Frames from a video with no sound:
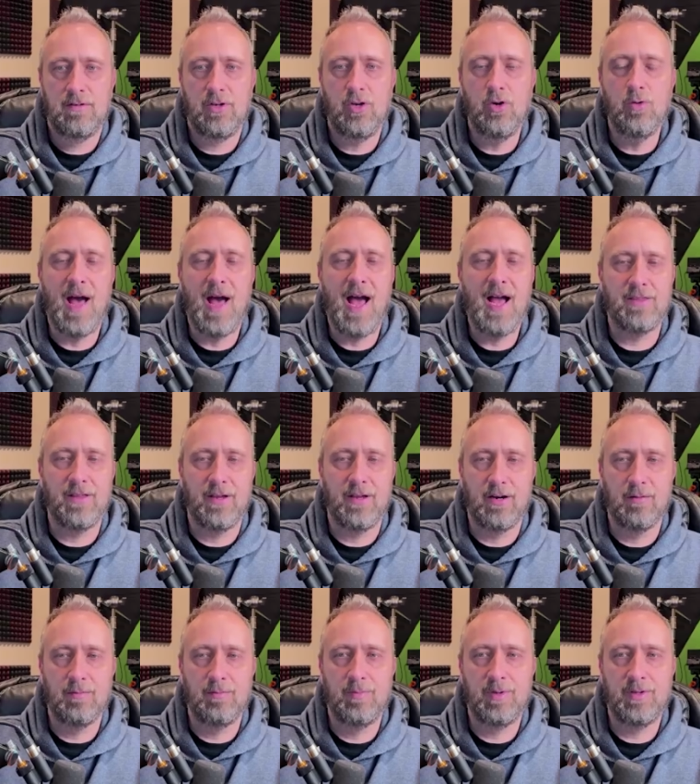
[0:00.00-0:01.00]
go back
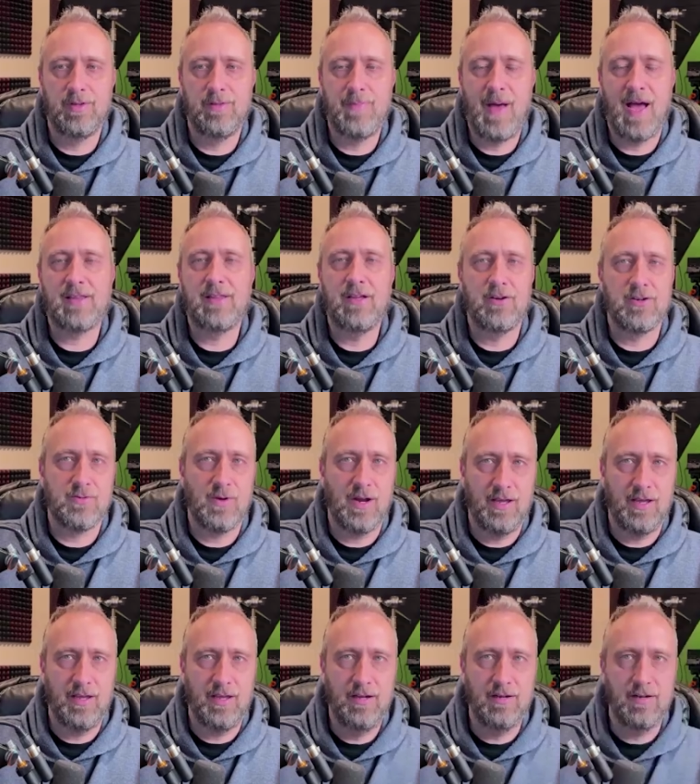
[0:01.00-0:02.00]
there, but back there is
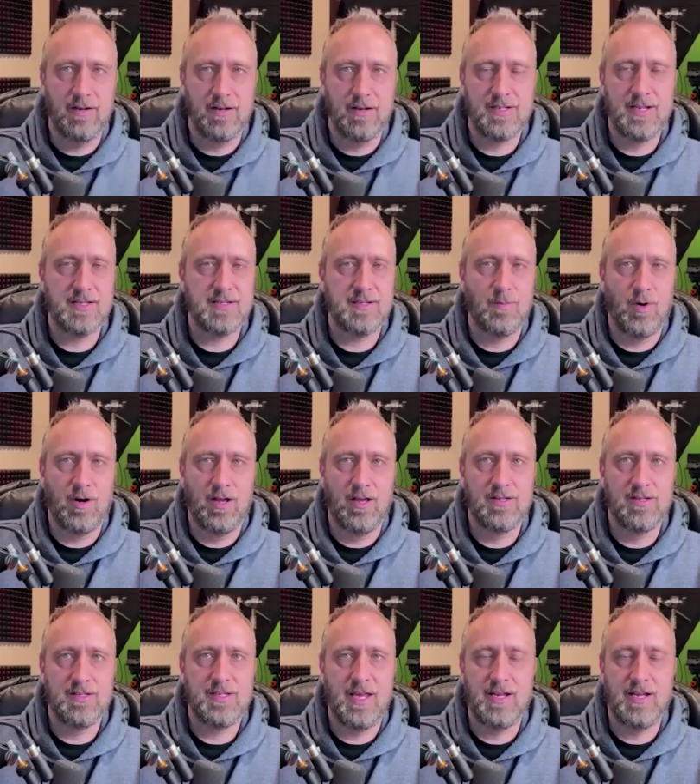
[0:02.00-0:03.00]
right here. It's not somewhere
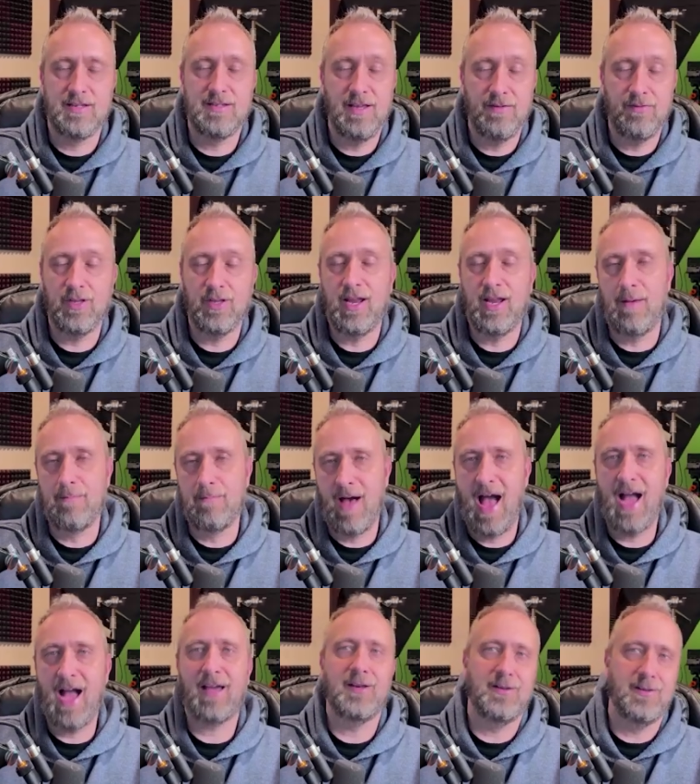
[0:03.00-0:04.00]
else. And it's definitely not
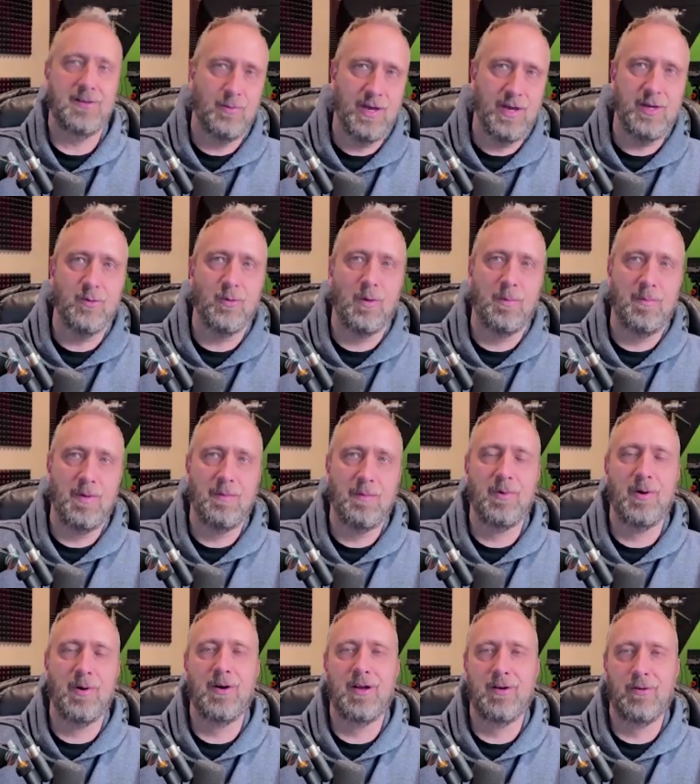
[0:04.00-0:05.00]
back in the way you
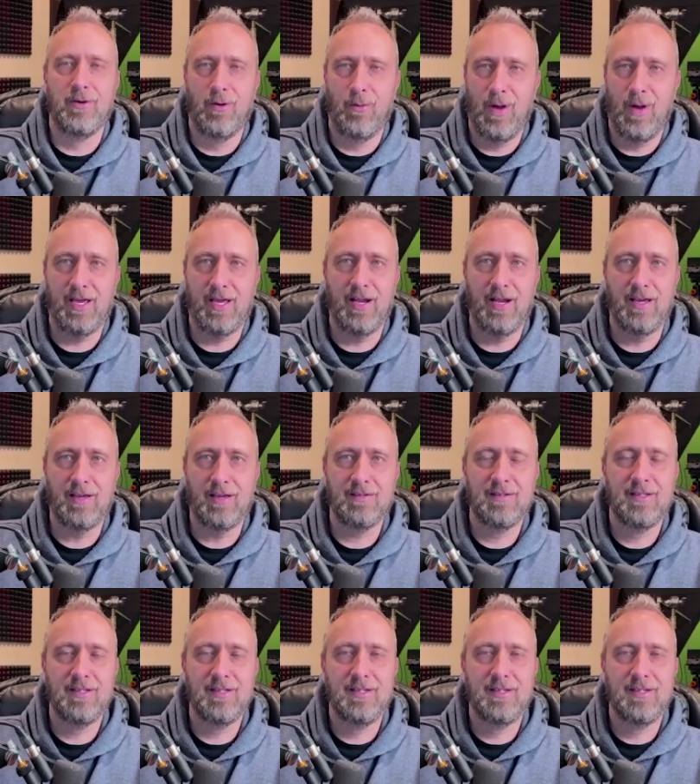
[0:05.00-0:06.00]
remember an awakening.
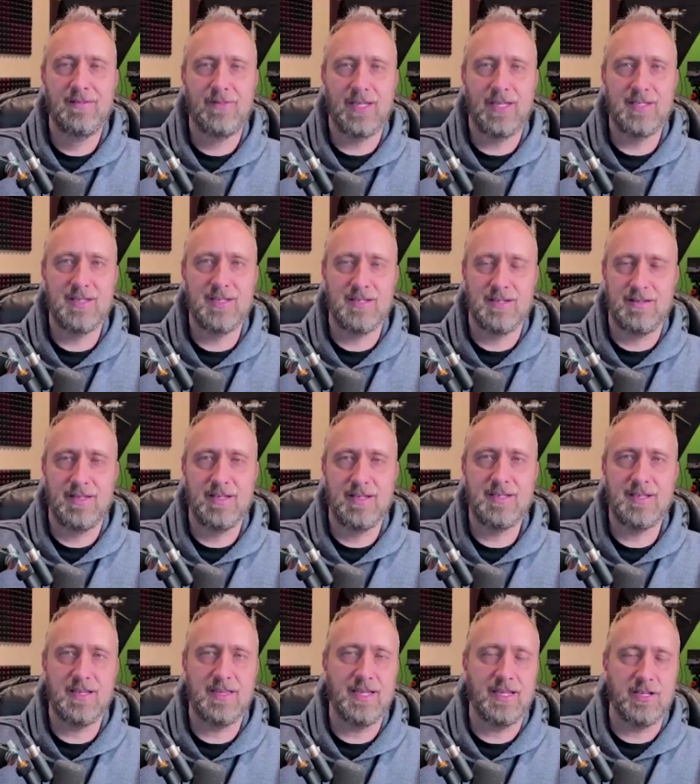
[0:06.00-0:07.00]
This is
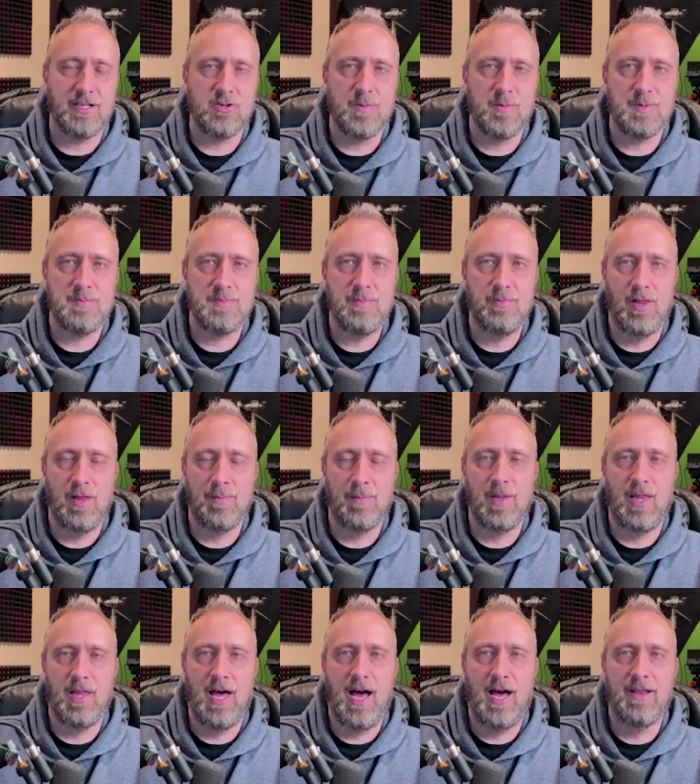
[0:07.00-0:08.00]
a thing that trips people up
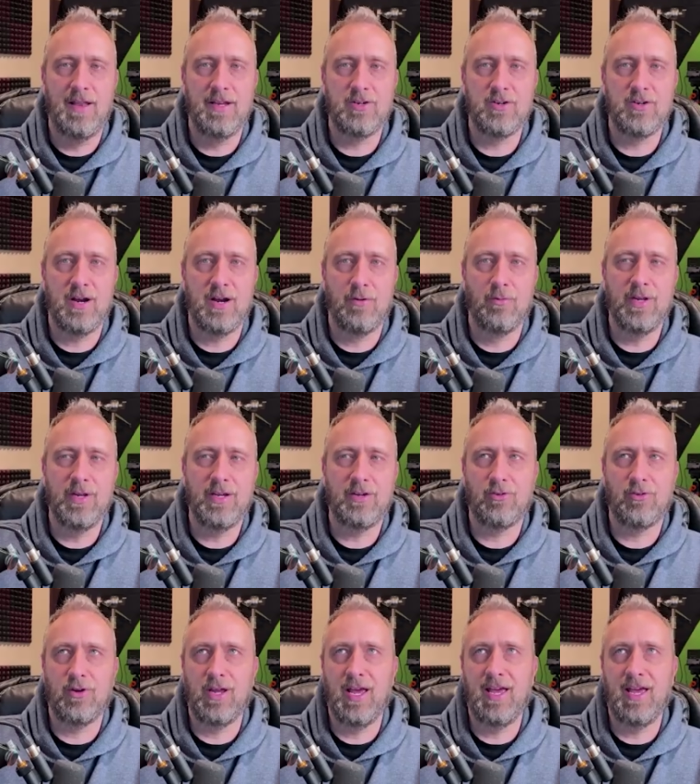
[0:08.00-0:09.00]
a lot. They try to
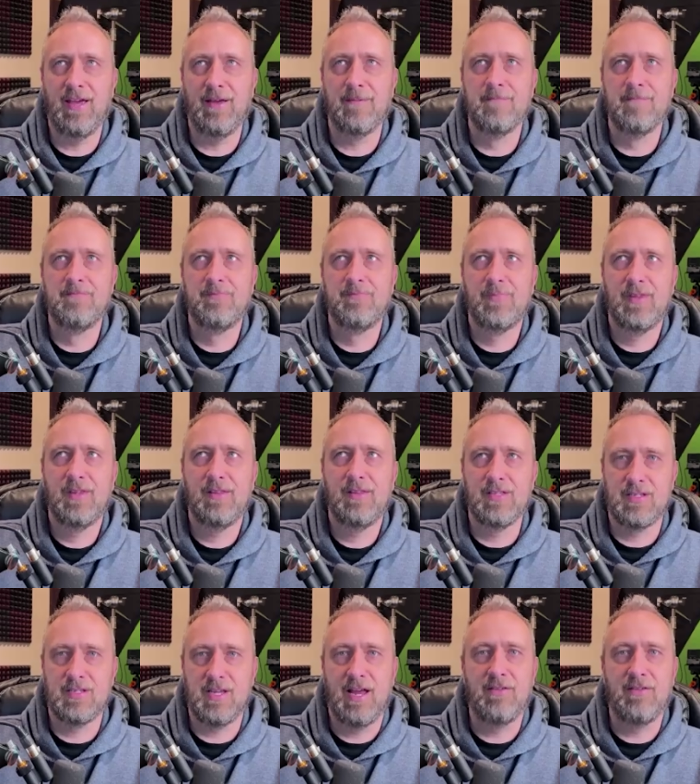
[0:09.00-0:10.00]
recreate
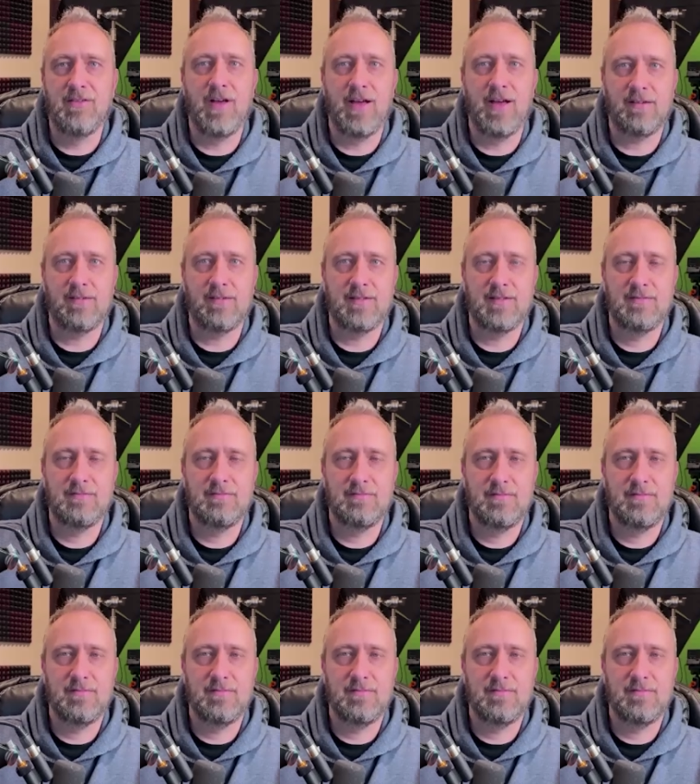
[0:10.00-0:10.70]
the side effects.